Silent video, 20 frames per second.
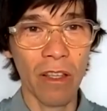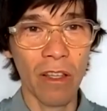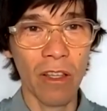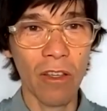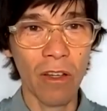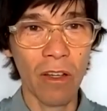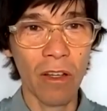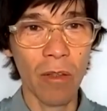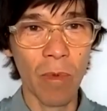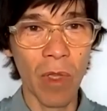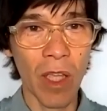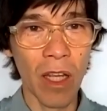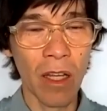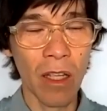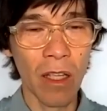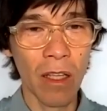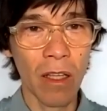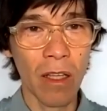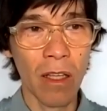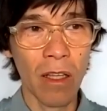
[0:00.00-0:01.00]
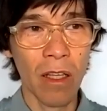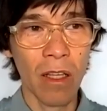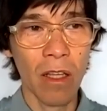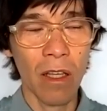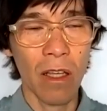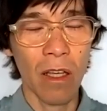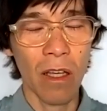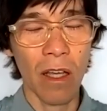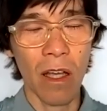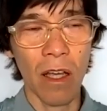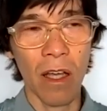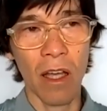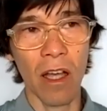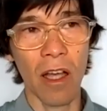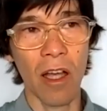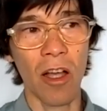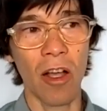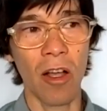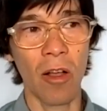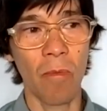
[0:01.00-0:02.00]
Right. You know what
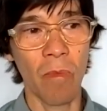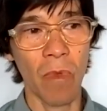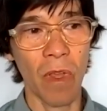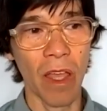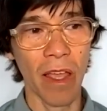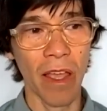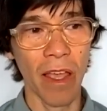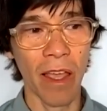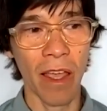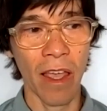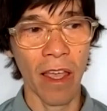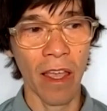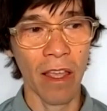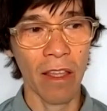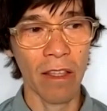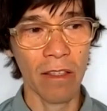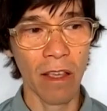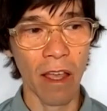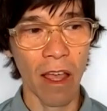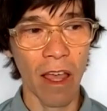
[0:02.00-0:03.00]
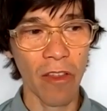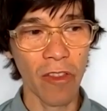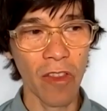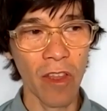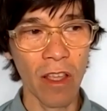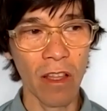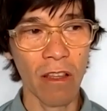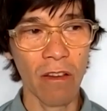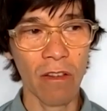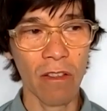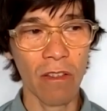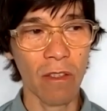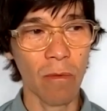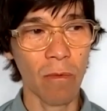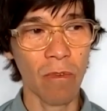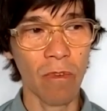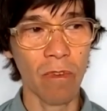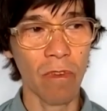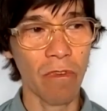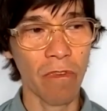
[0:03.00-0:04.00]
I mean? And I think there are
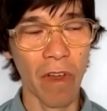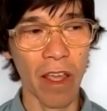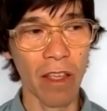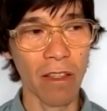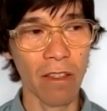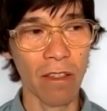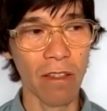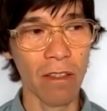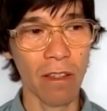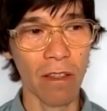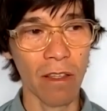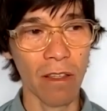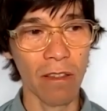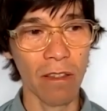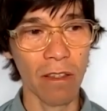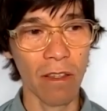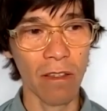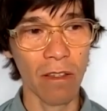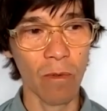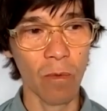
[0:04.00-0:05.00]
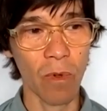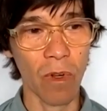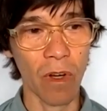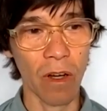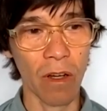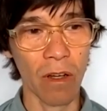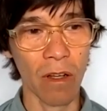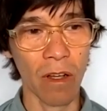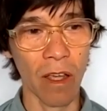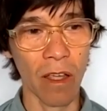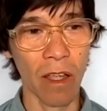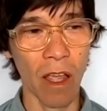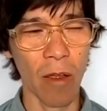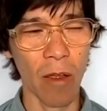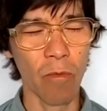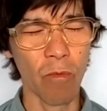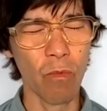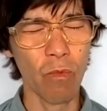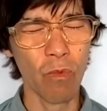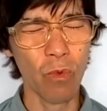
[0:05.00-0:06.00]
some of the fight scenes in this season where like
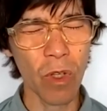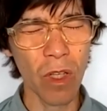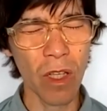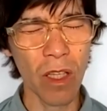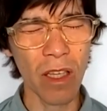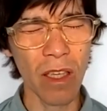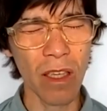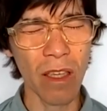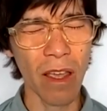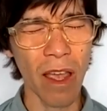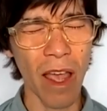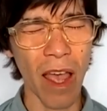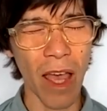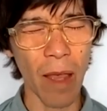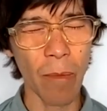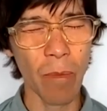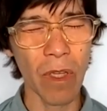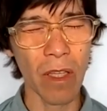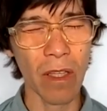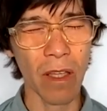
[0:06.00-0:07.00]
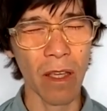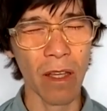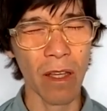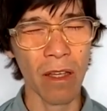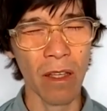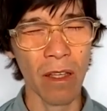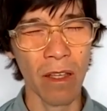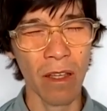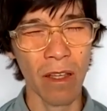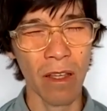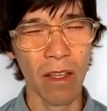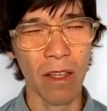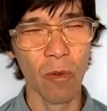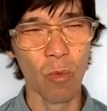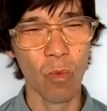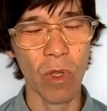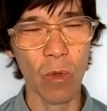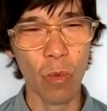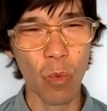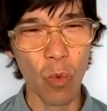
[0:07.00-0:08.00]
I'm really happy that
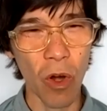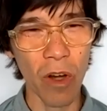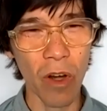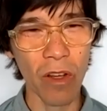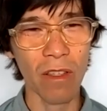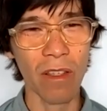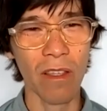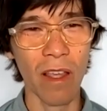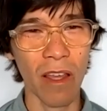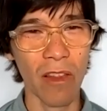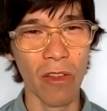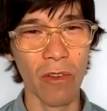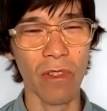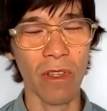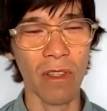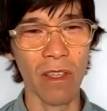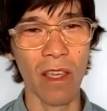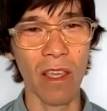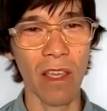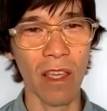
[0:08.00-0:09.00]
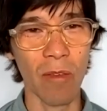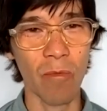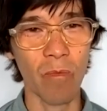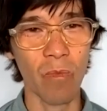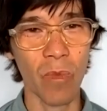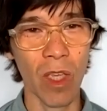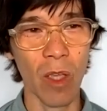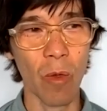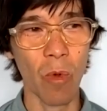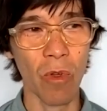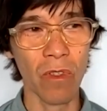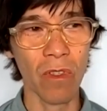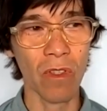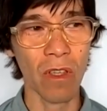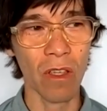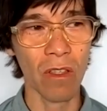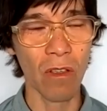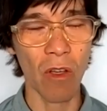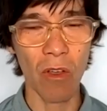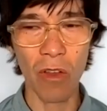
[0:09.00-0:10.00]
we worked together as a team. It wasn't
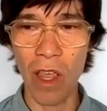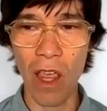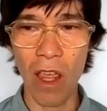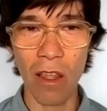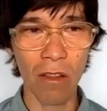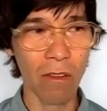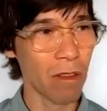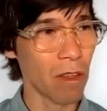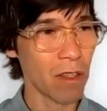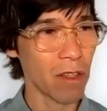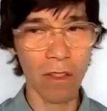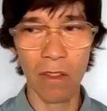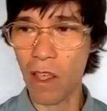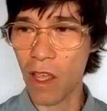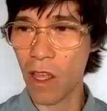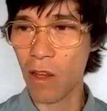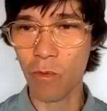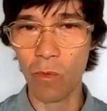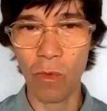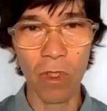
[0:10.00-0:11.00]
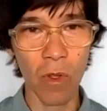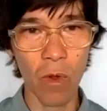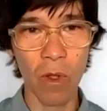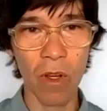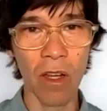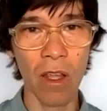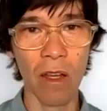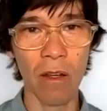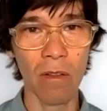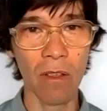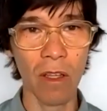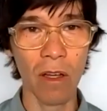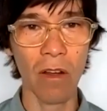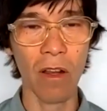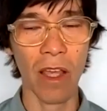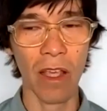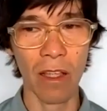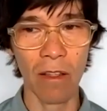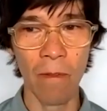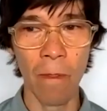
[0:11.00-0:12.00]
just, okay, this is it, we're doing it, you
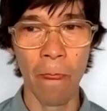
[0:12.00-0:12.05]
know,